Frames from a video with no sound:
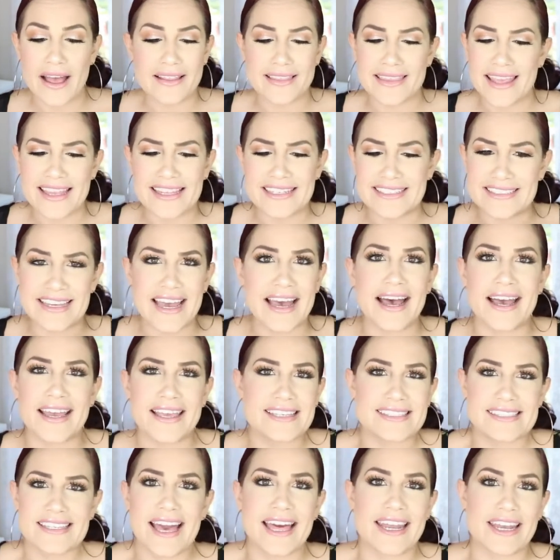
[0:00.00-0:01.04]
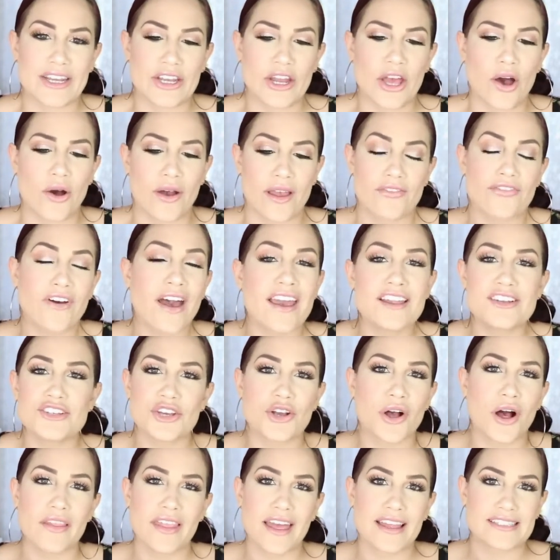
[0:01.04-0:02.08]
Like, duh, he's gotta know. If I
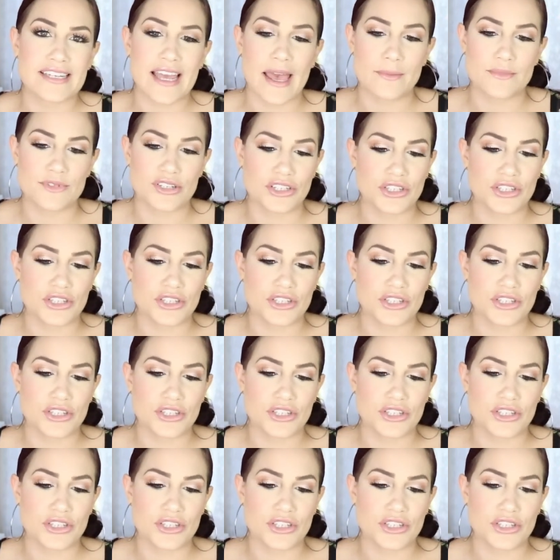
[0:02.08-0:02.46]
took all that time